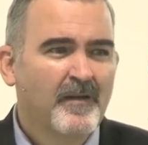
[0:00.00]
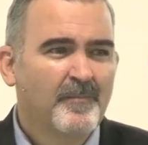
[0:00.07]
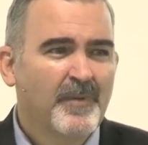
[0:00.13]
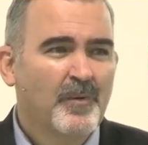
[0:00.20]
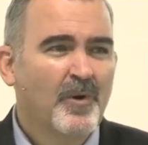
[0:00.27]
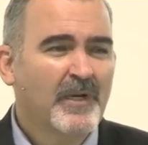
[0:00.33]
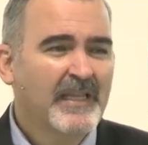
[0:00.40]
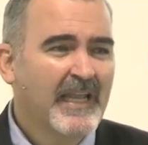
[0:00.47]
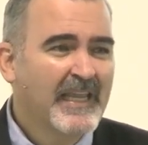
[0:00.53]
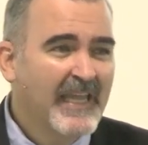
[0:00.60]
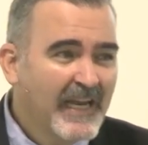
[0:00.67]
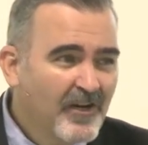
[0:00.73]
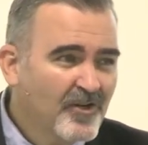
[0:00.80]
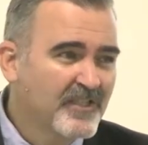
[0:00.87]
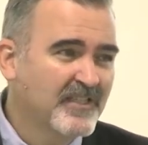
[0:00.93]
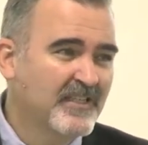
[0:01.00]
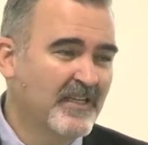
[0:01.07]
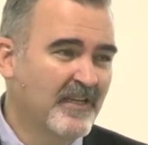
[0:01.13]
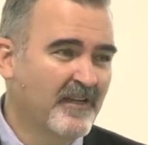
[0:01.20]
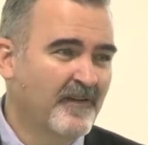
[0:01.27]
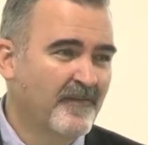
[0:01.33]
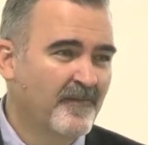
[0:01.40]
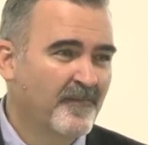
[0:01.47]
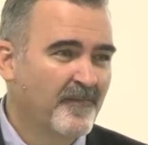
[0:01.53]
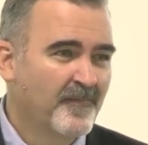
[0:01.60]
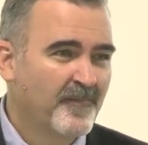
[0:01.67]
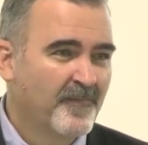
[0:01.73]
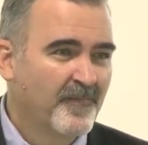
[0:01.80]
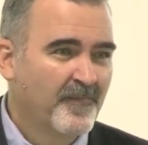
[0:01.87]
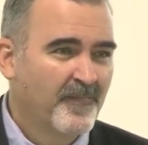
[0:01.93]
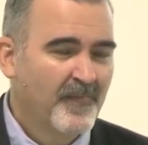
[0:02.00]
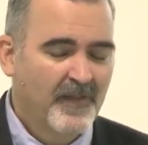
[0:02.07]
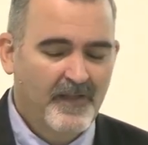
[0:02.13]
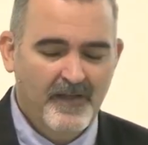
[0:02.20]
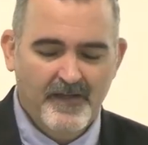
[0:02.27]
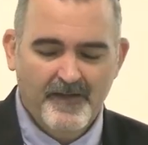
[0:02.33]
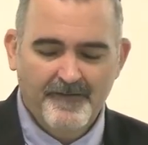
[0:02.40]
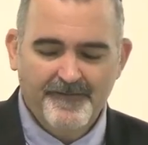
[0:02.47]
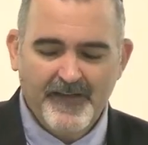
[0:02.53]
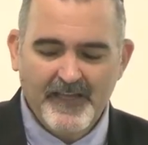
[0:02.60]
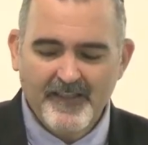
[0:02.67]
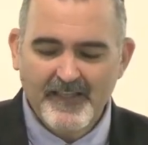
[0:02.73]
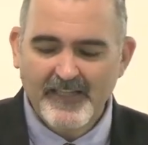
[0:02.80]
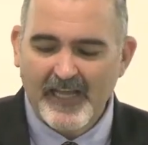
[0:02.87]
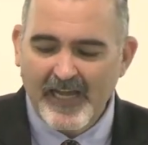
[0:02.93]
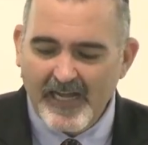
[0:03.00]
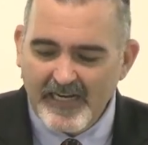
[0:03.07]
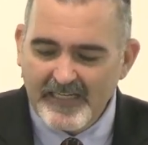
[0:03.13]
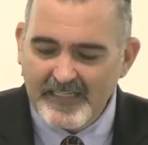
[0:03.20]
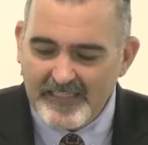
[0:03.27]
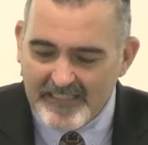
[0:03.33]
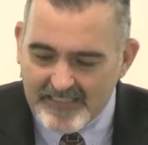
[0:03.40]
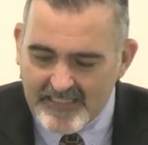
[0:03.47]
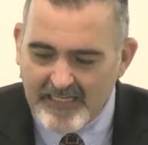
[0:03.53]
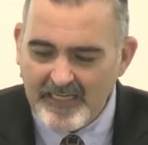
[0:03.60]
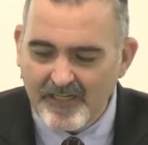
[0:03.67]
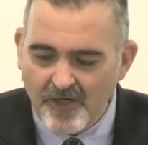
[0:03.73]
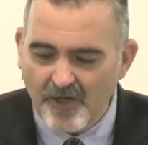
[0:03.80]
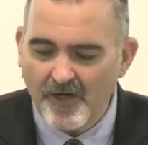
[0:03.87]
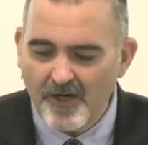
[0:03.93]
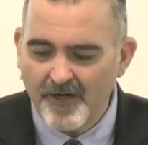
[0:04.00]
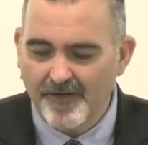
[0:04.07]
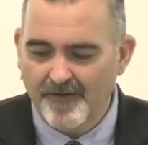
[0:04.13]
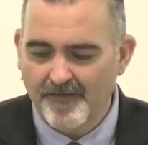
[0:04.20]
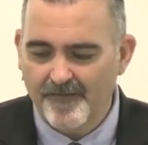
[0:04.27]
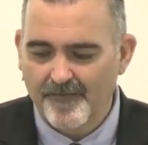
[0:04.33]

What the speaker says: but what they cannot see. Faith in the unseen God.